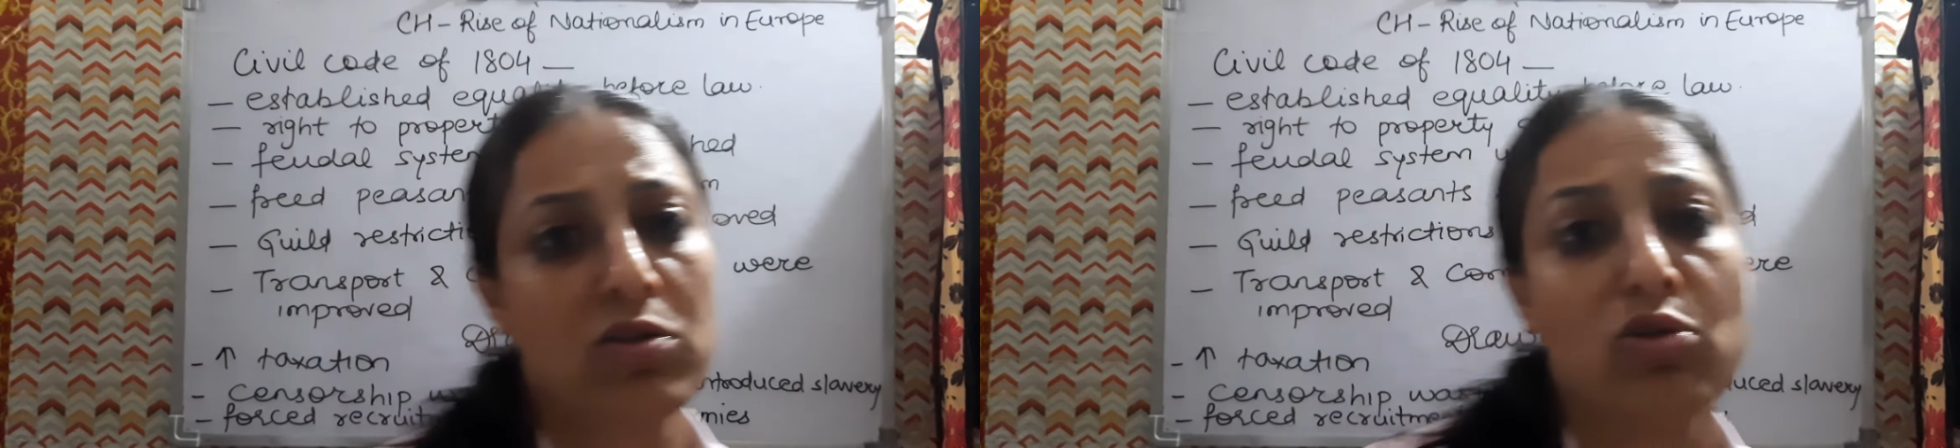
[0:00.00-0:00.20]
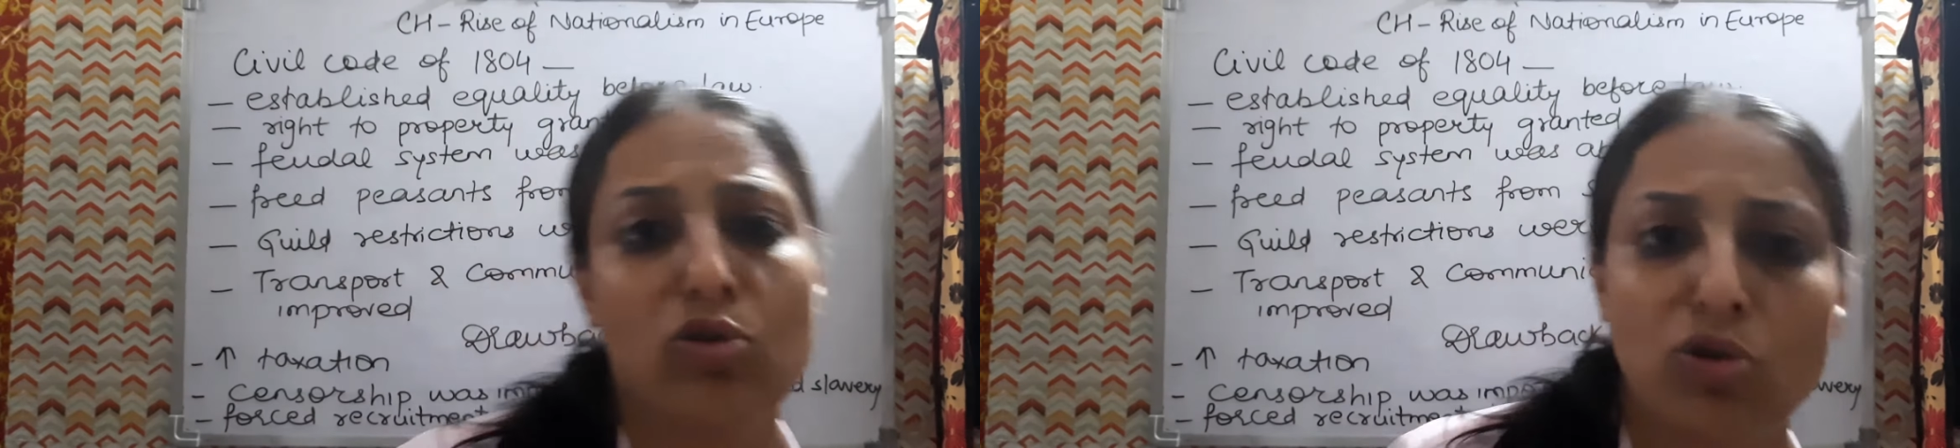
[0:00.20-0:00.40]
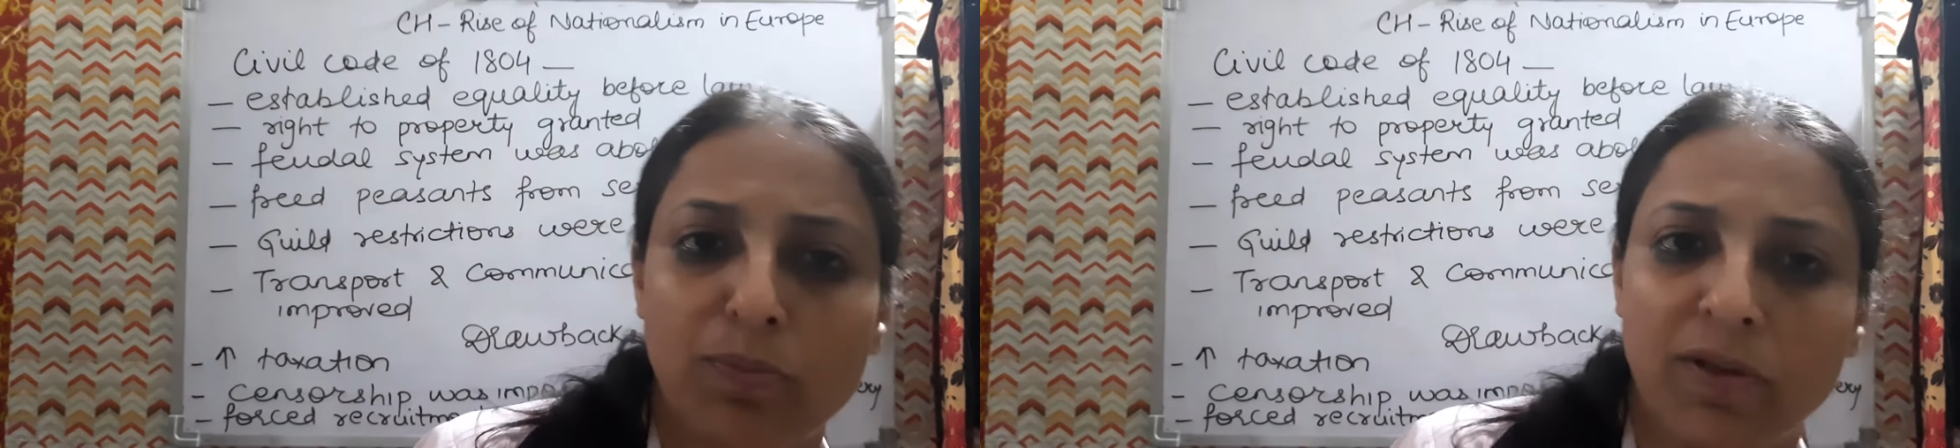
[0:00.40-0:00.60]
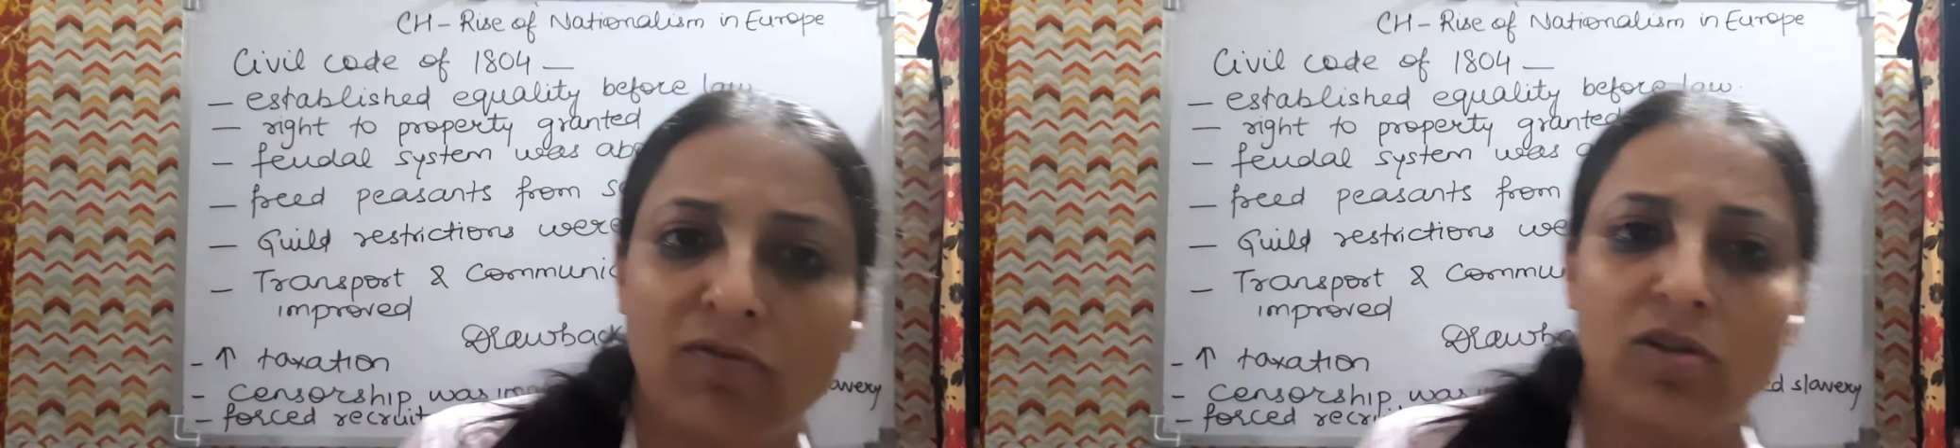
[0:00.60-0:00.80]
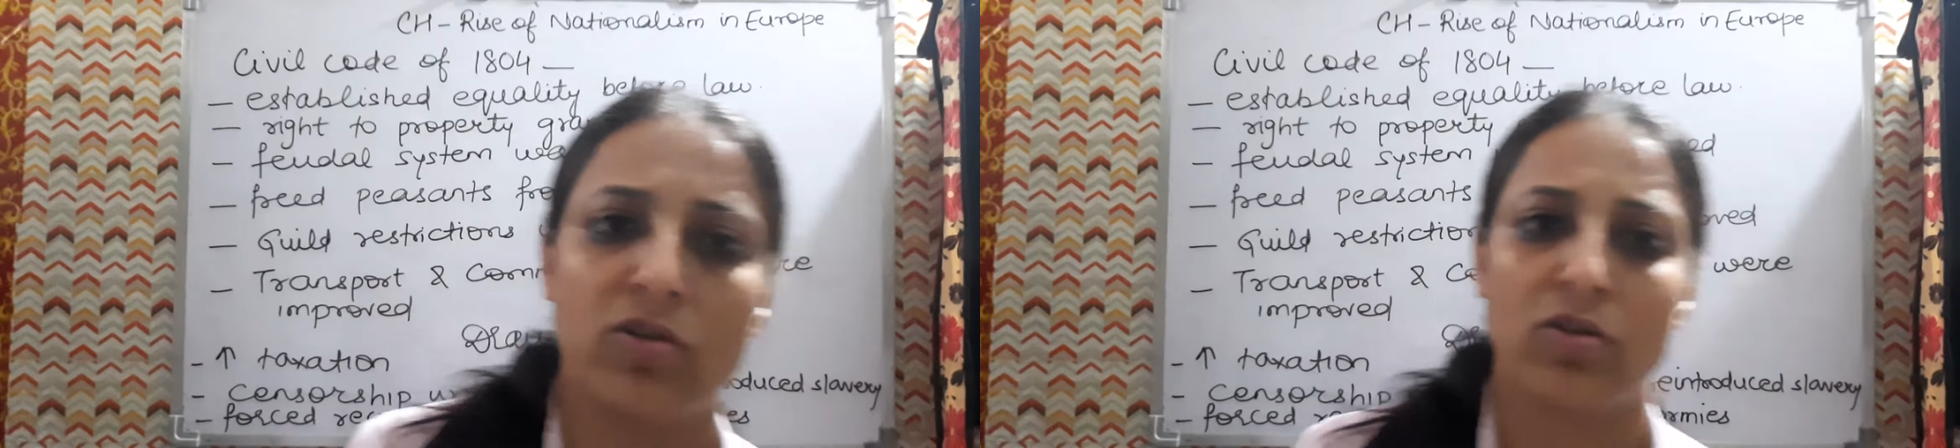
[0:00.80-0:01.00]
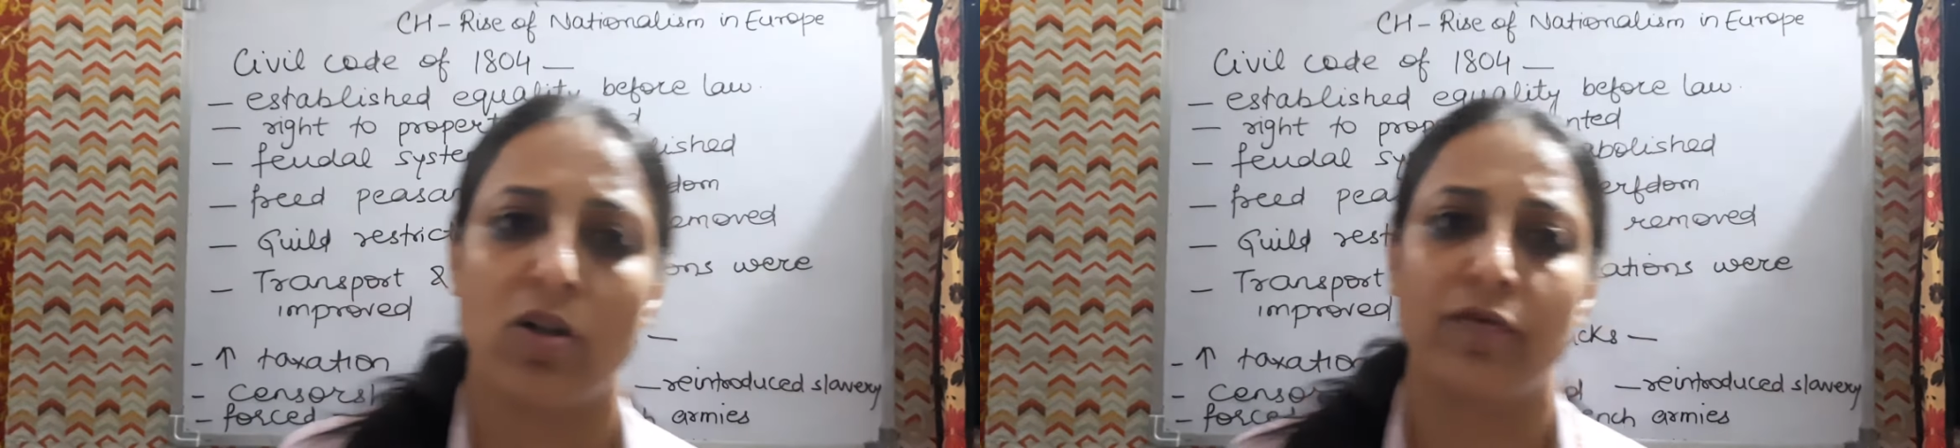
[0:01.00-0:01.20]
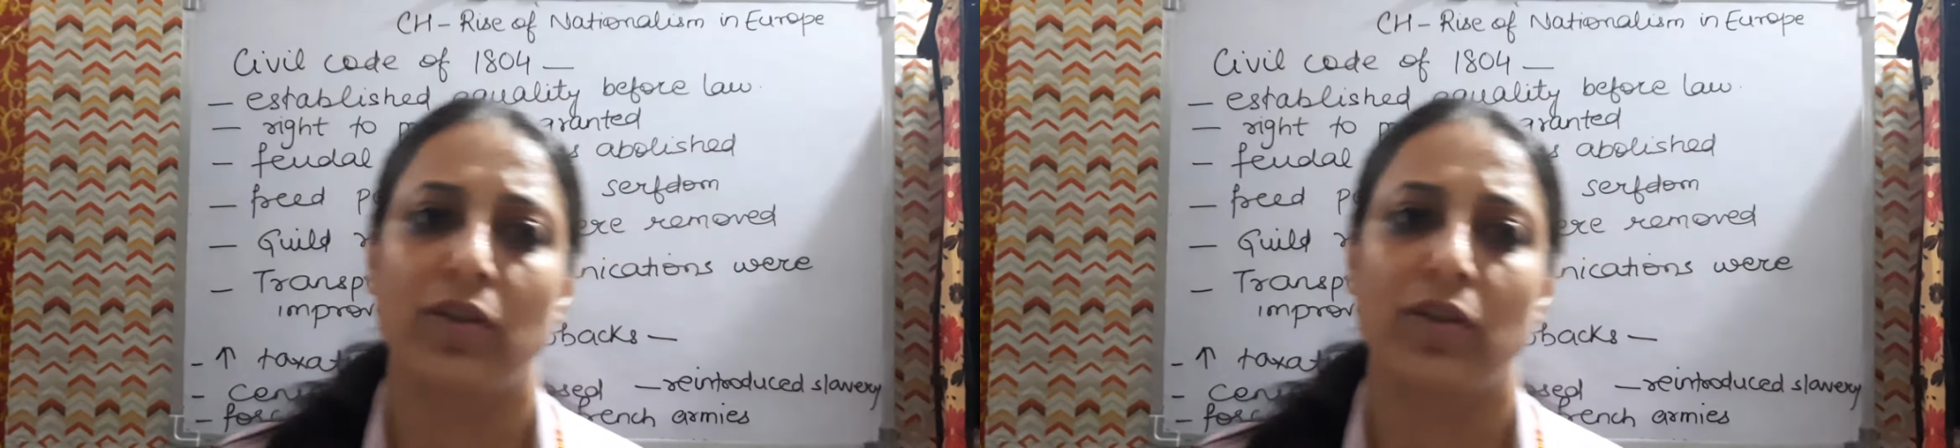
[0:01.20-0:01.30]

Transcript: utopian vision of